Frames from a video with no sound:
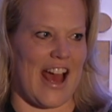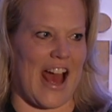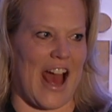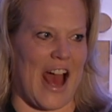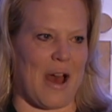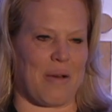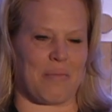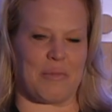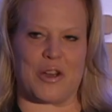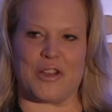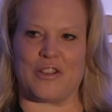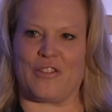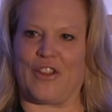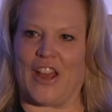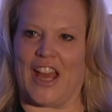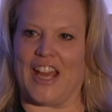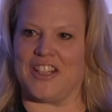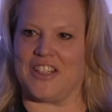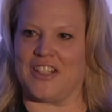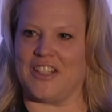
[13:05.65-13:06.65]
app
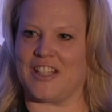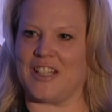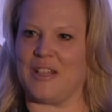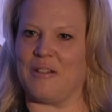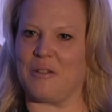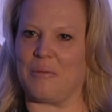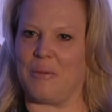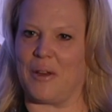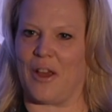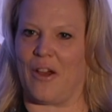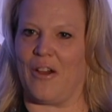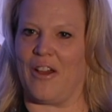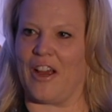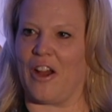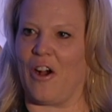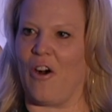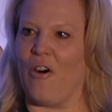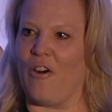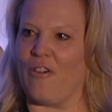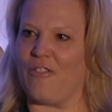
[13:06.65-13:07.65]
notifications seem to be
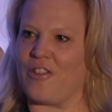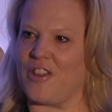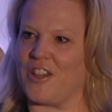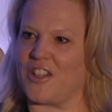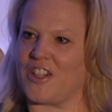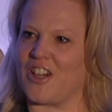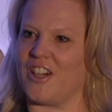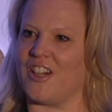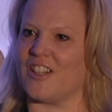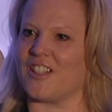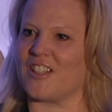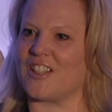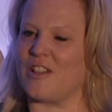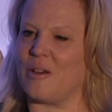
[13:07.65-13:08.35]
going off the chart.